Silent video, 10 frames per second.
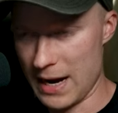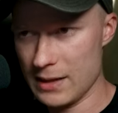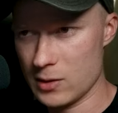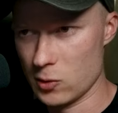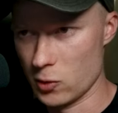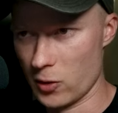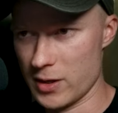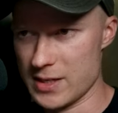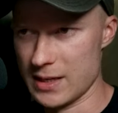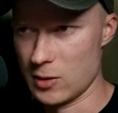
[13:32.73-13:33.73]
Mac to
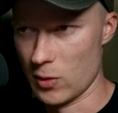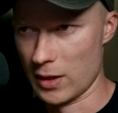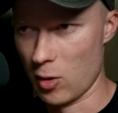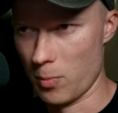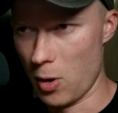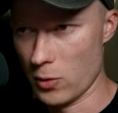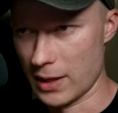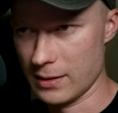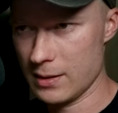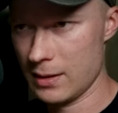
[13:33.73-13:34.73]
turn this into a
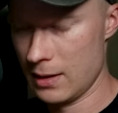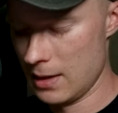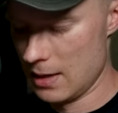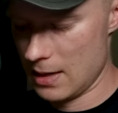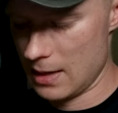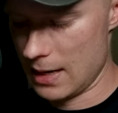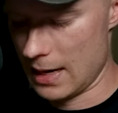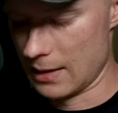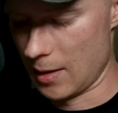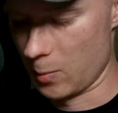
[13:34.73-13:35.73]
component
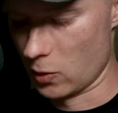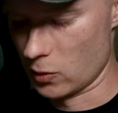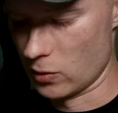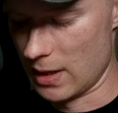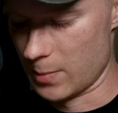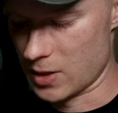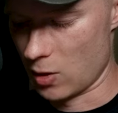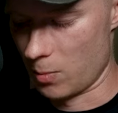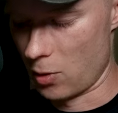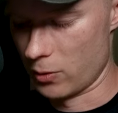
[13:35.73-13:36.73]
and I'm going to name this
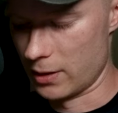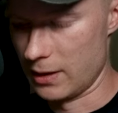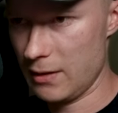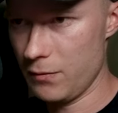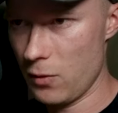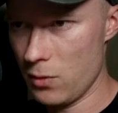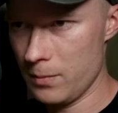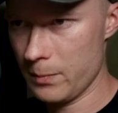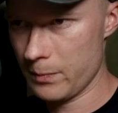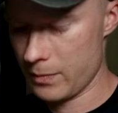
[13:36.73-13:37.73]
component
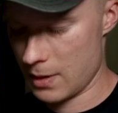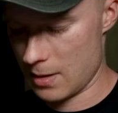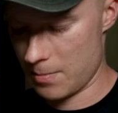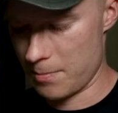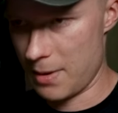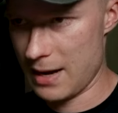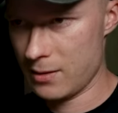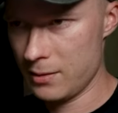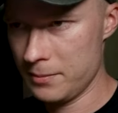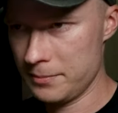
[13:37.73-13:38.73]
info
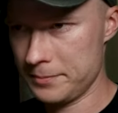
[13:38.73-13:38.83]
banner.